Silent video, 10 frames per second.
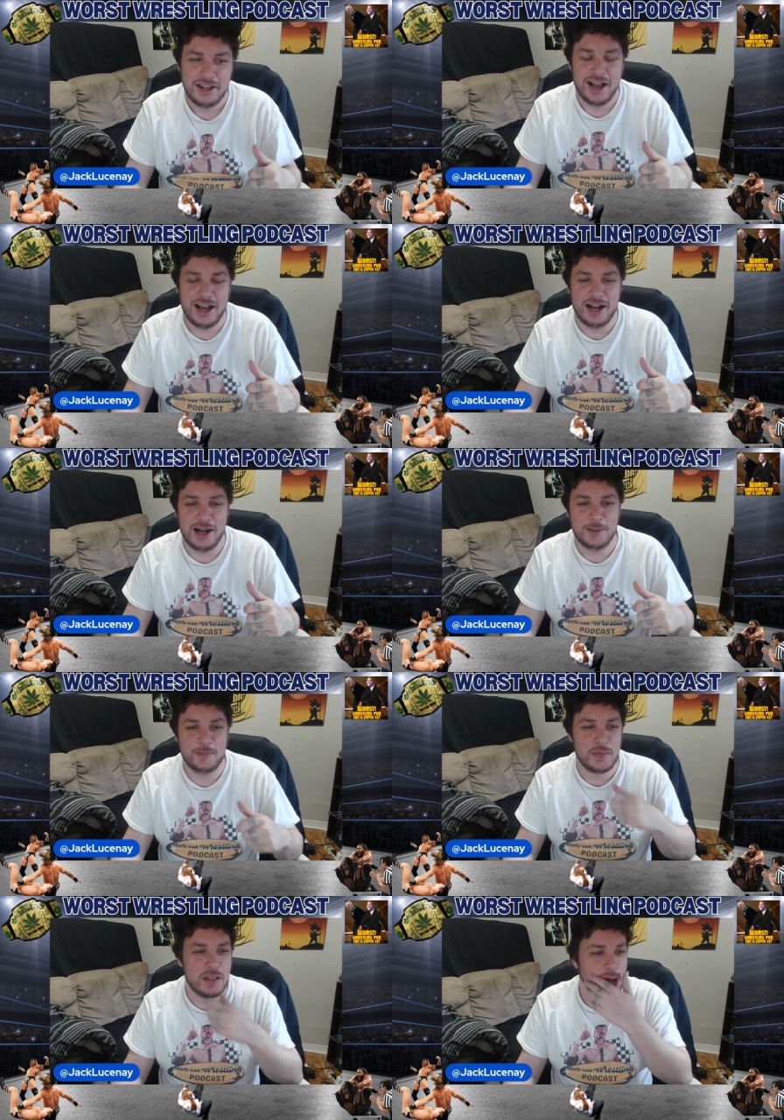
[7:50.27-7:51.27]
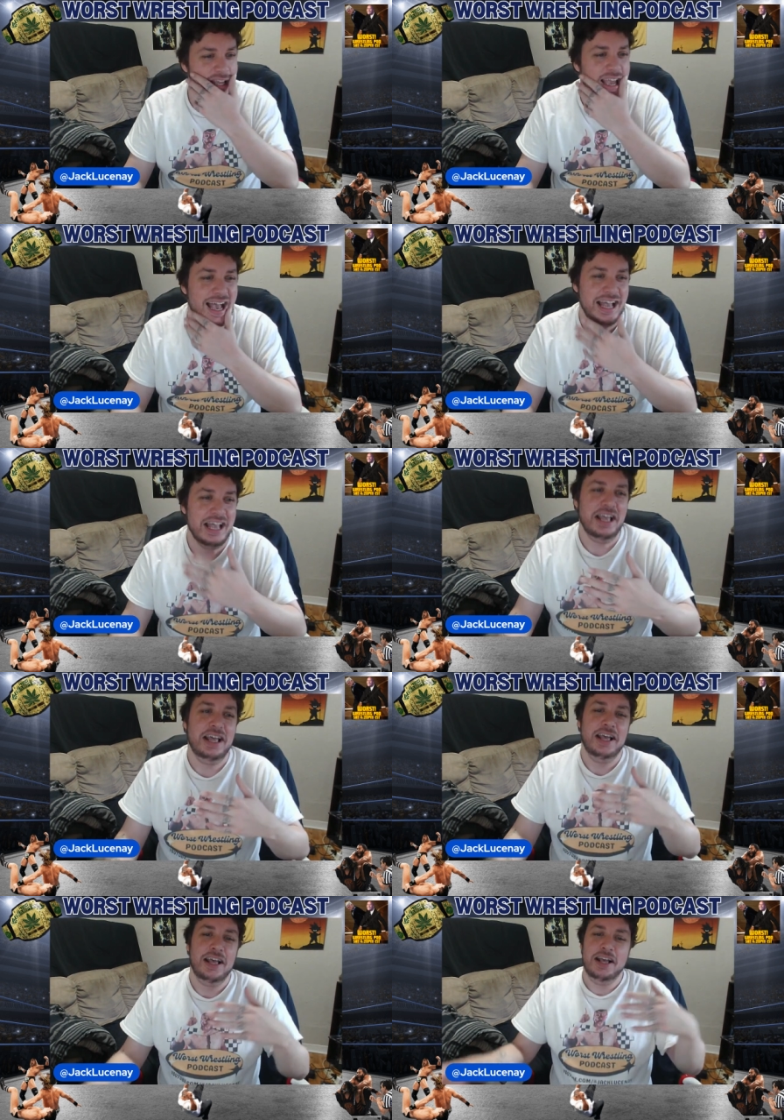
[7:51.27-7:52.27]
But yeah,
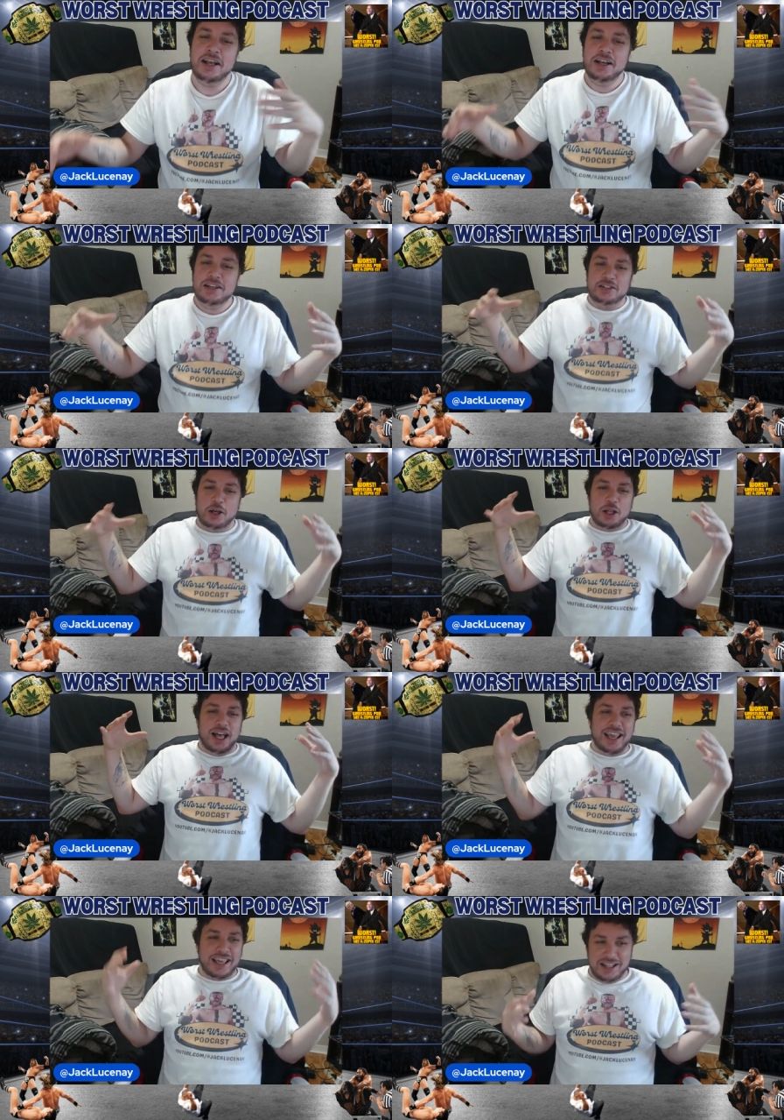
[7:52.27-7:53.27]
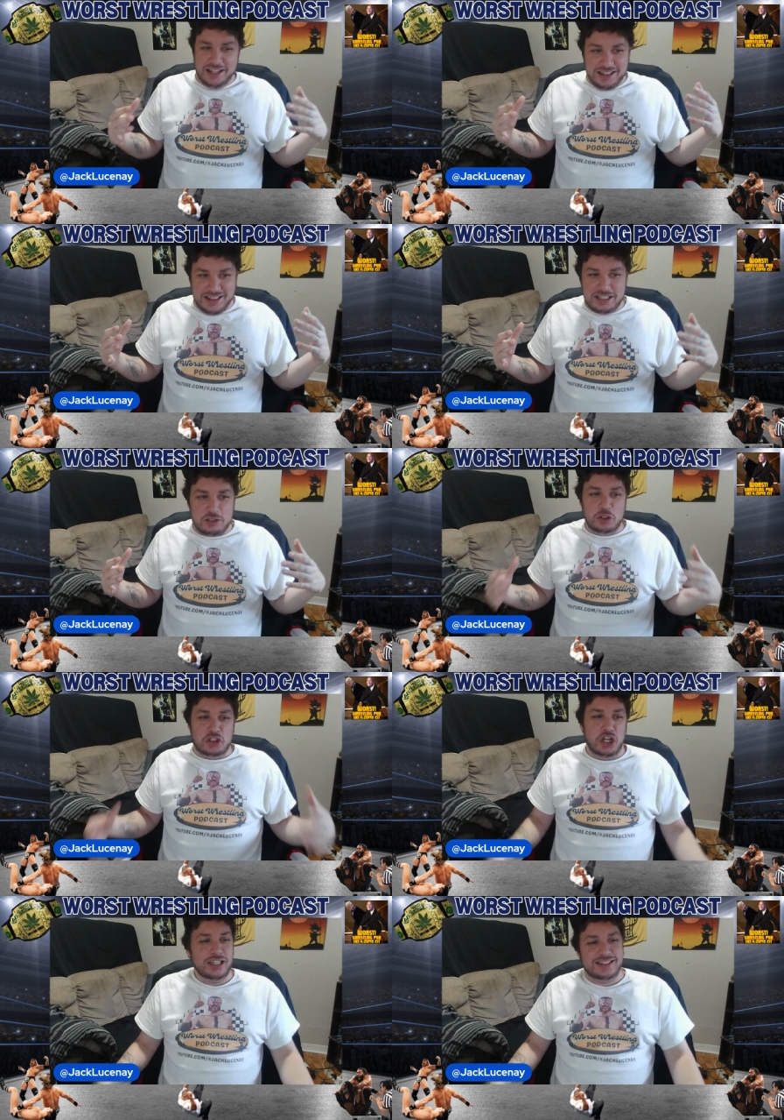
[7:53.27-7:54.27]
so like this was
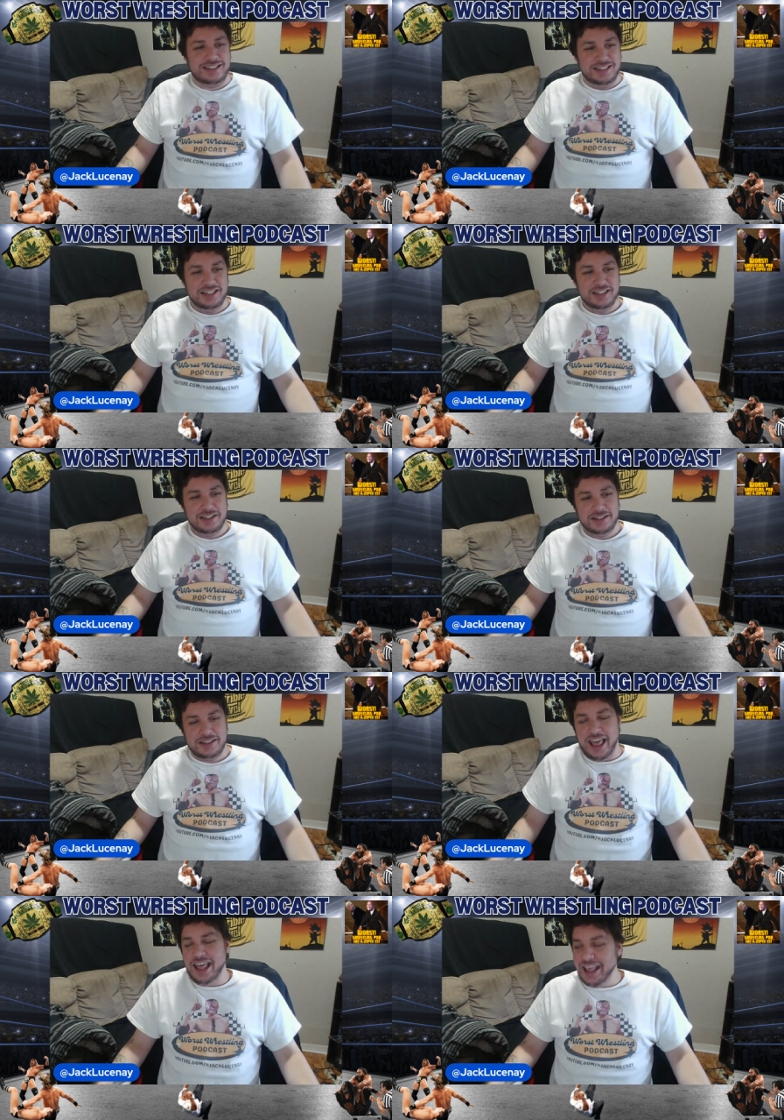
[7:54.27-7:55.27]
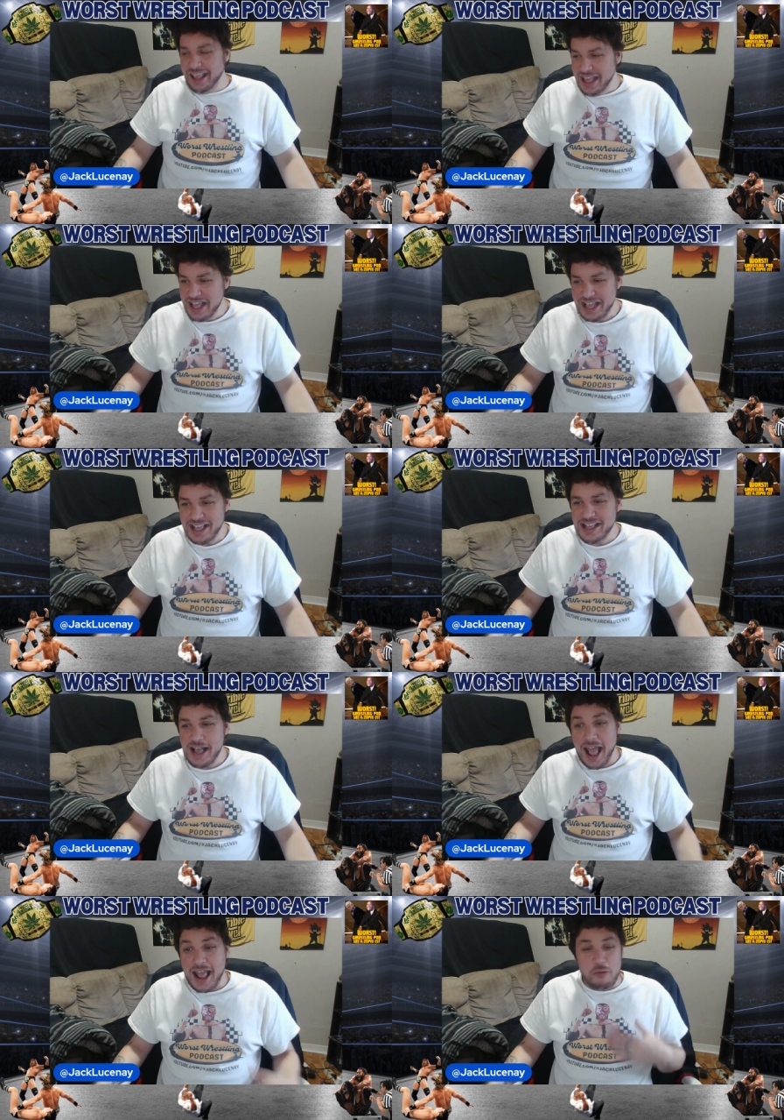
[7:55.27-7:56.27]
just
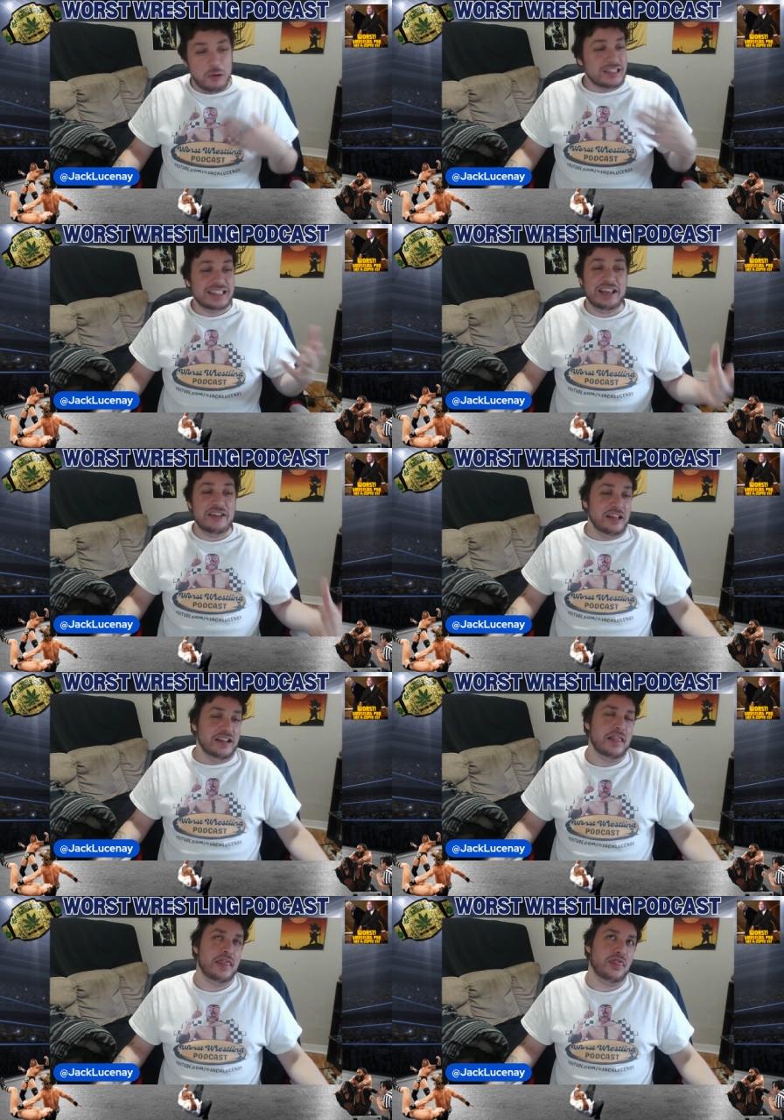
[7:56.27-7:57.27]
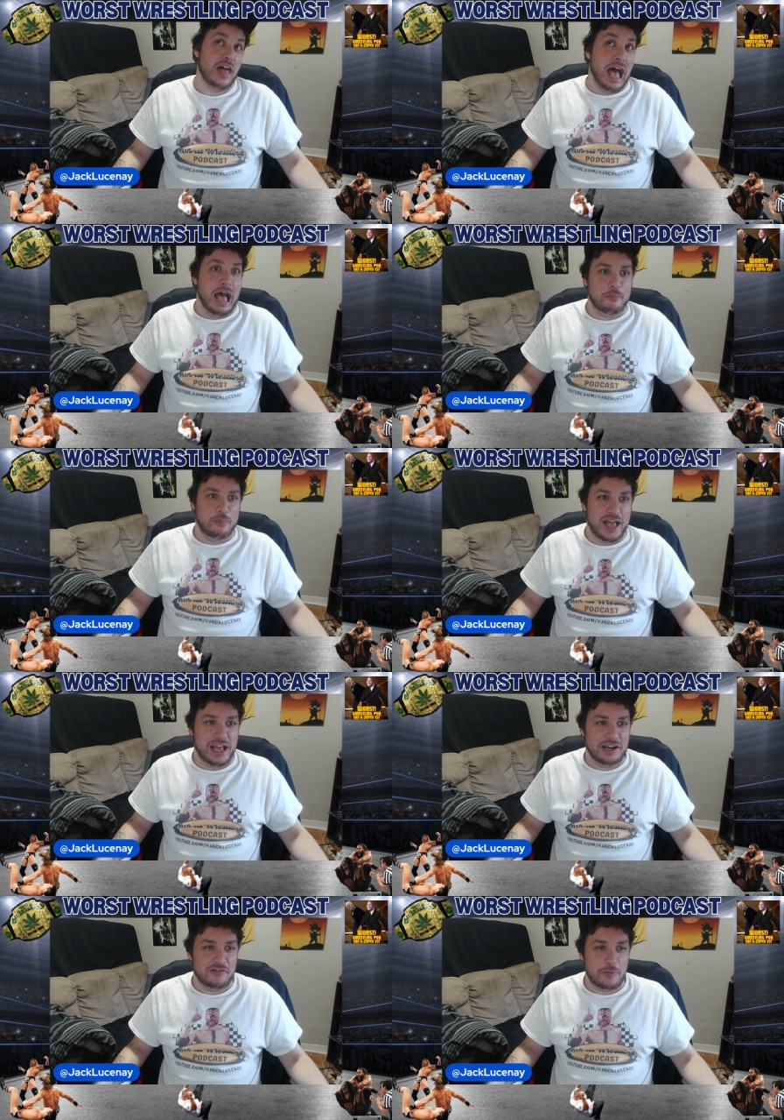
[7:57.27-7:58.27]
it wasn't even that
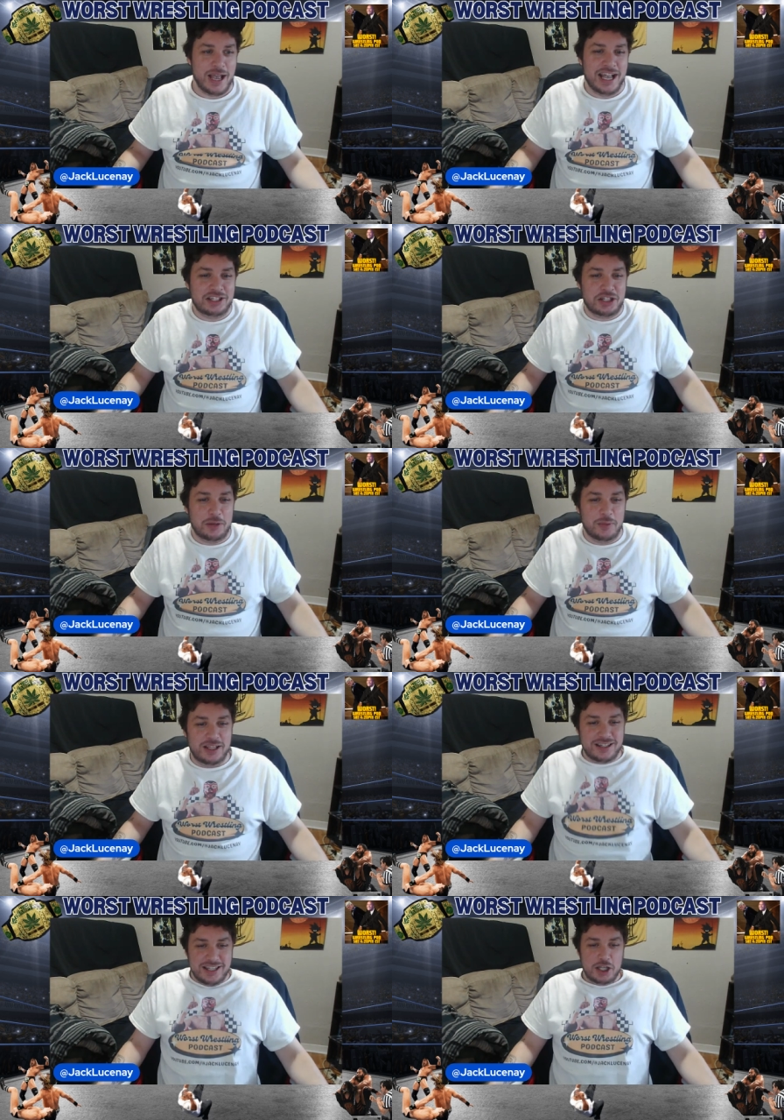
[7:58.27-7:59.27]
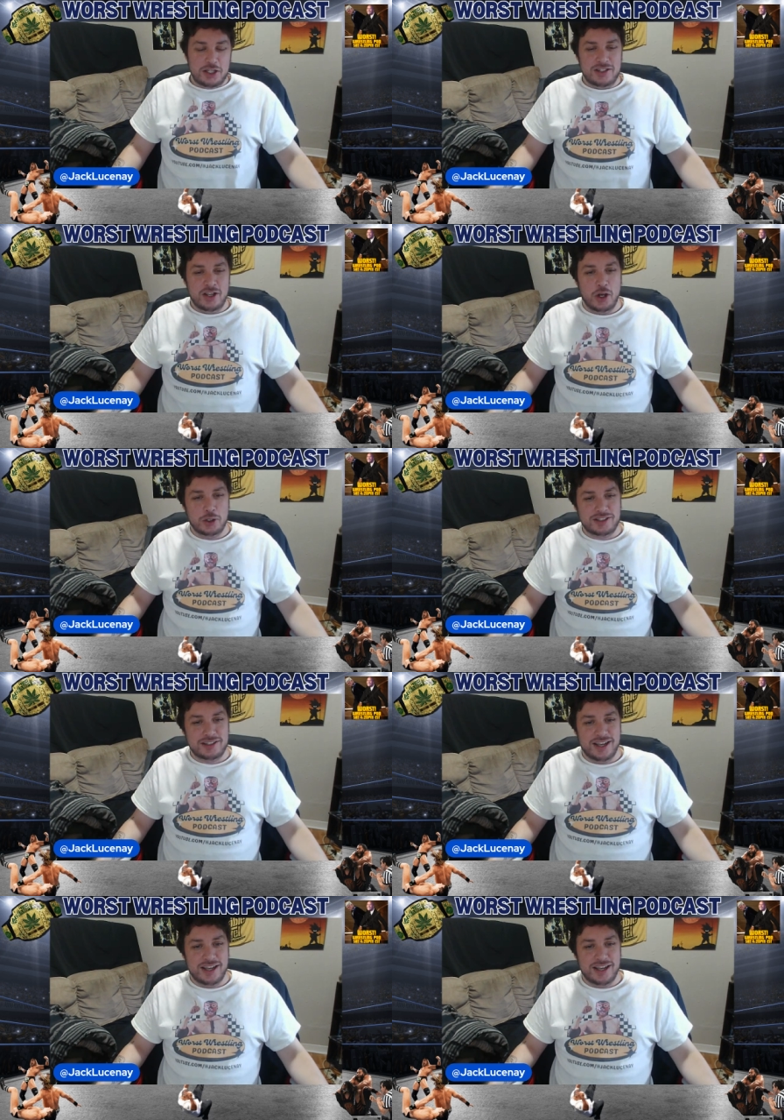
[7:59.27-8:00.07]
bad of a match. I mean, it, you know,